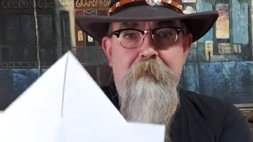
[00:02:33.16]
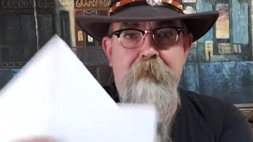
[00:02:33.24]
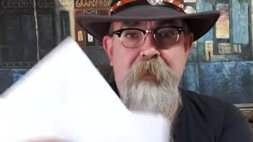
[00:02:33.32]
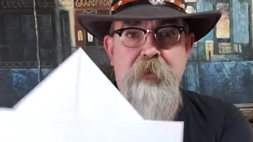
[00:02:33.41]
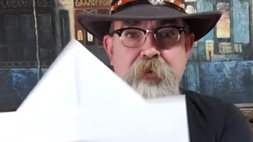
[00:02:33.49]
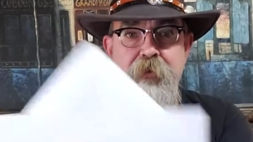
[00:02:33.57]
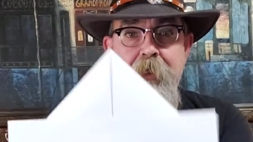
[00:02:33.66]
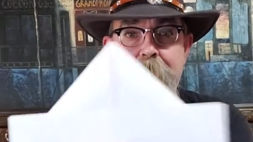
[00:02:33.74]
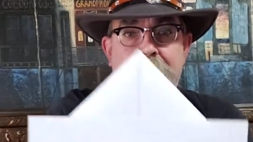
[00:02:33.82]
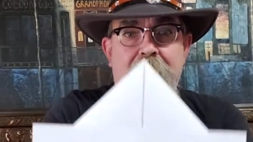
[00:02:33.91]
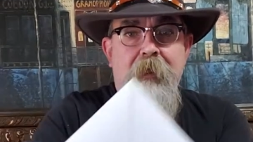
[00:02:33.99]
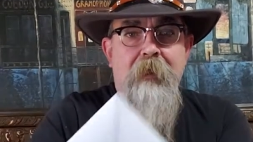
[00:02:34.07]
big
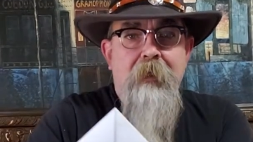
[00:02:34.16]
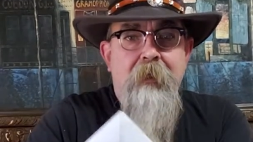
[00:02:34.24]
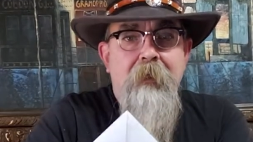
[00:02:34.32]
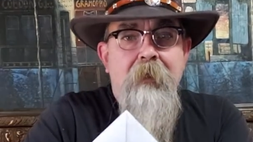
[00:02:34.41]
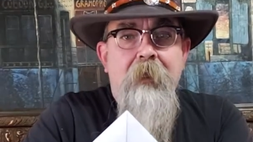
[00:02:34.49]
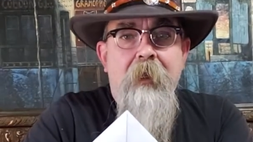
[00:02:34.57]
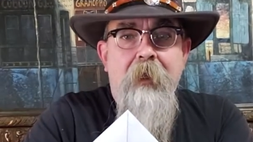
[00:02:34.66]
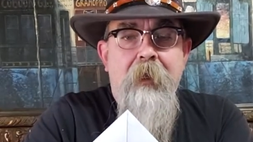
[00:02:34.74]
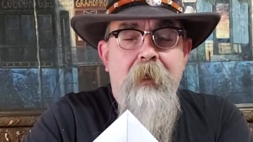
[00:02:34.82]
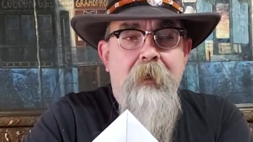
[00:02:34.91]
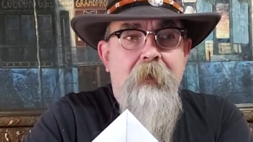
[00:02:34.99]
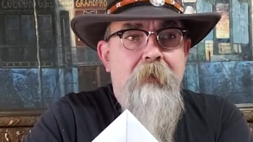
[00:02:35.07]
ship.
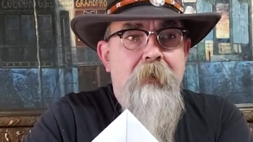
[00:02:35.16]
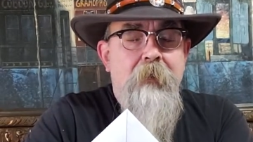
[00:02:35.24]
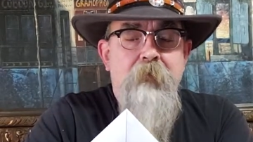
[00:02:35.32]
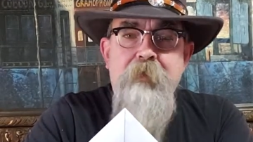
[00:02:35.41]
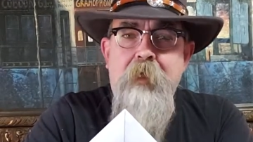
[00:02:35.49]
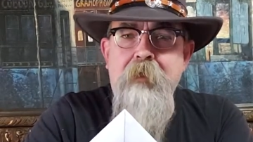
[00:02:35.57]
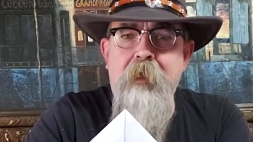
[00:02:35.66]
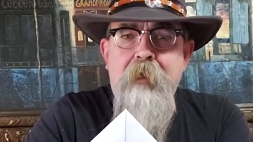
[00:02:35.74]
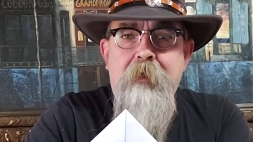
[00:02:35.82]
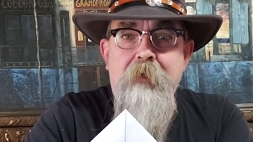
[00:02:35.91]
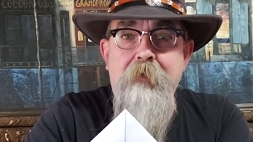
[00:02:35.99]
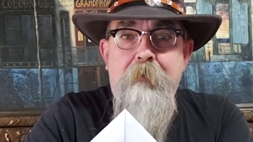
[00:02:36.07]
And he was
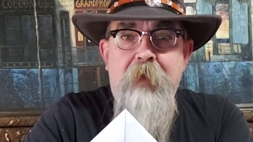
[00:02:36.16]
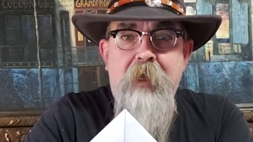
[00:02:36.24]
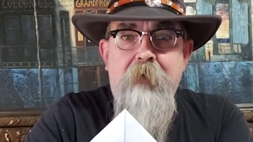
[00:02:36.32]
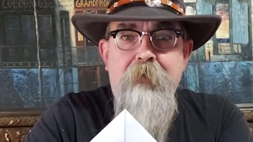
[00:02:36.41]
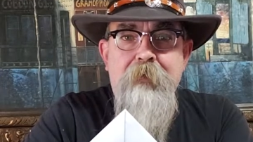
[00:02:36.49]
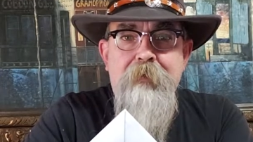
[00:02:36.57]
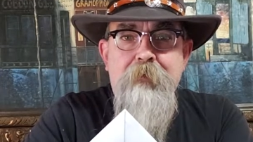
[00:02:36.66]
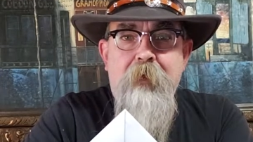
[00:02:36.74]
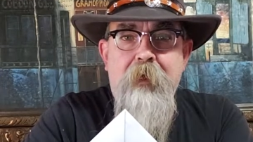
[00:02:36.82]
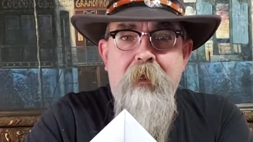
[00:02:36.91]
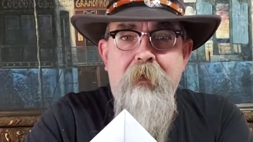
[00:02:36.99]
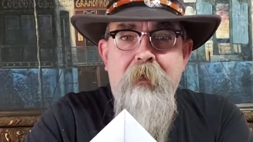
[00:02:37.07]
unlike other pirates
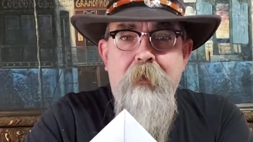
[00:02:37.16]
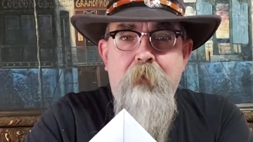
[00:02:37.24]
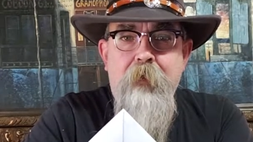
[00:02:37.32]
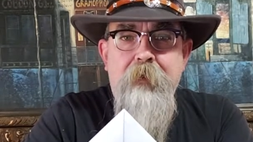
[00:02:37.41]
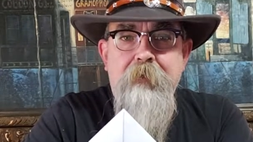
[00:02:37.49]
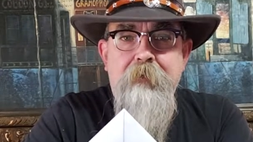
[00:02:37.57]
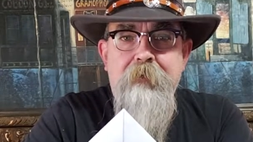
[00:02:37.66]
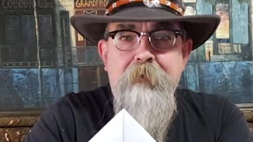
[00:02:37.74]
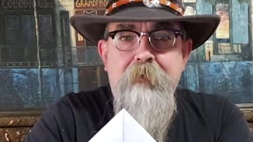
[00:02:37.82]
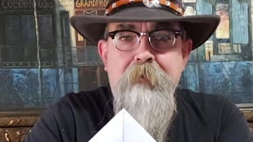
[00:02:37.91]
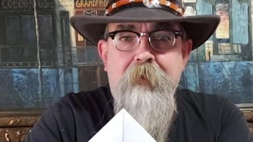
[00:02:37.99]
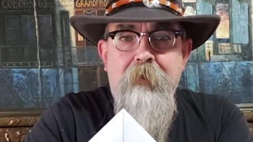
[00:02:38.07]
where he
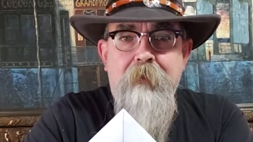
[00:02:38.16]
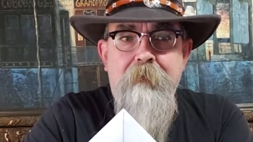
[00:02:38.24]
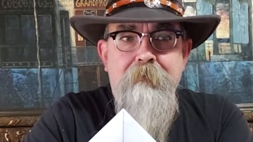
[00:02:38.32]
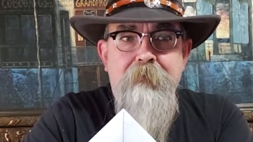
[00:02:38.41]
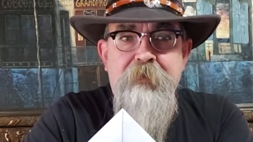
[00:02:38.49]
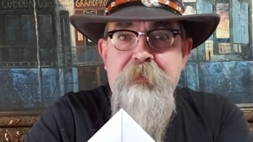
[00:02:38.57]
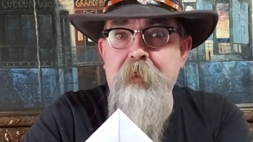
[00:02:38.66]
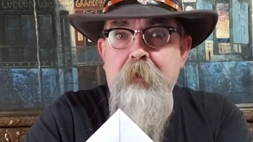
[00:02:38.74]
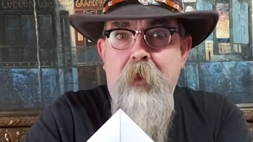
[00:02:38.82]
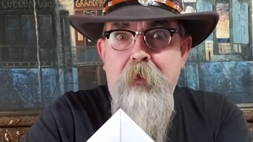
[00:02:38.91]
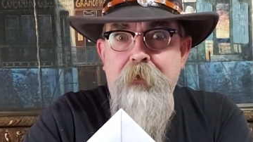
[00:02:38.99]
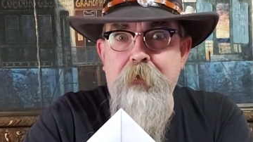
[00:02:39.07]
wouldn't steal
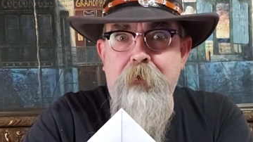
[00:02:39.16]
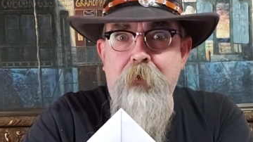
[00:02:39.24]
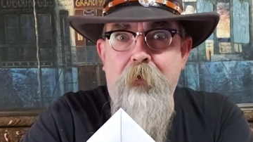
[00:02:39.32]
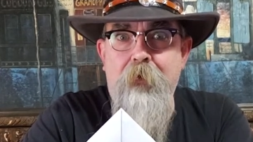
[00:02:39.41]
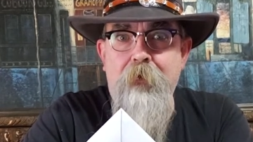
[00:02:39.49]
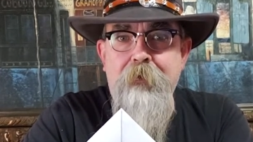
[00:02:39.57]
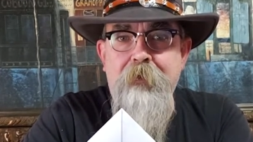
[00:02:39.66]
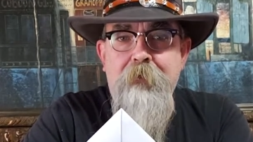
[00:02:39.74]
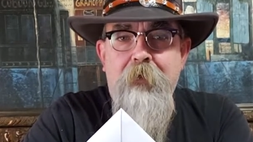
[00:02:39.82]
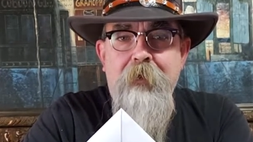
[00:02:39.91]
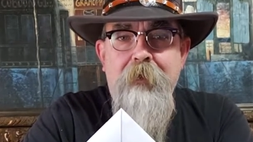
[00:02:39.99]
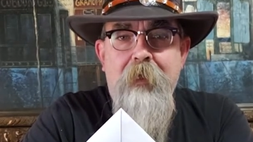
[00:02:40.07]
all your gold and
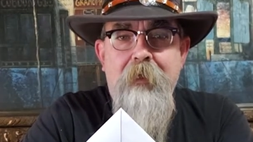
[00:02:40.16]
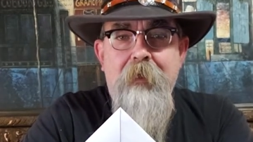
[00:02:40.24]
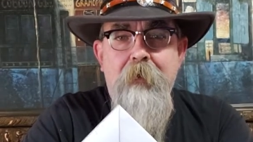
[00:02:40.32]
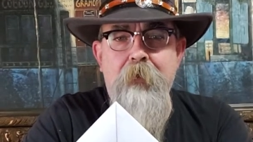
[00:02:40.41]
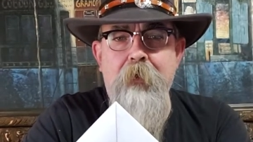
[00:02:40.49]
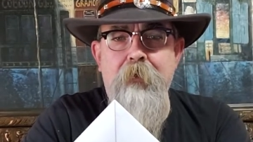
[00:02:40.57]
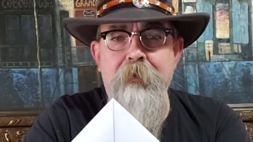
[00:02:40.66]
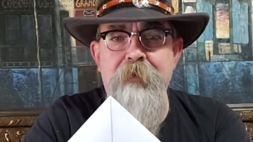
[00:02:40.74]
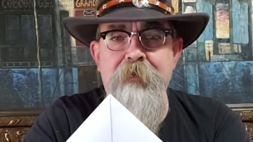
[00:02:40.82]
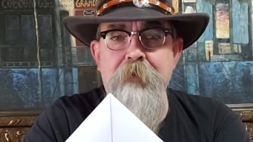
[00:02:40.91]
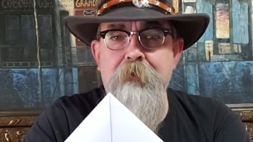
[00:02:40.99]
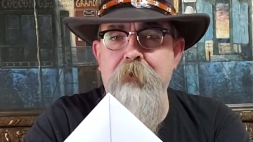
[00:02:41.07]
whatnot. He would only
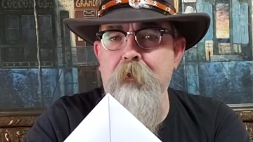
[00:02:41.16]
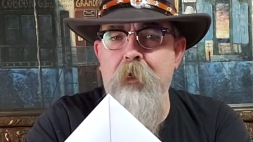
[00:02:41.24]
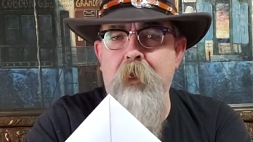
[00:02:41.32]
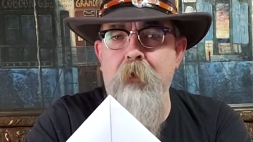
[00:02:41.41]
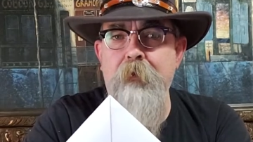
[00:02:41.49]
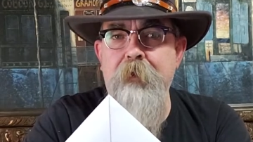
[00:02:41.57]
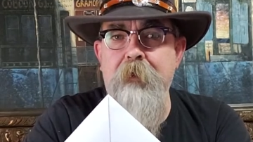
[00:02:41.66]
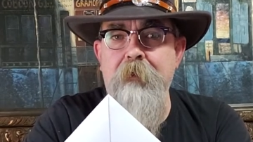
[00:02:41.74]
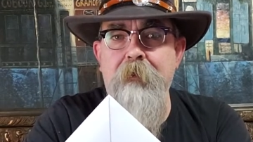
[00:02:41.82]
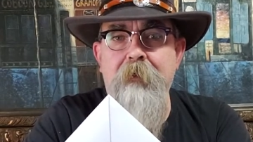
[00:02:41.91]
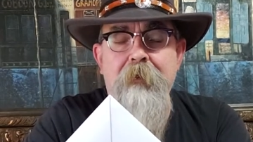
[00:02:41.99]
steal your clothing.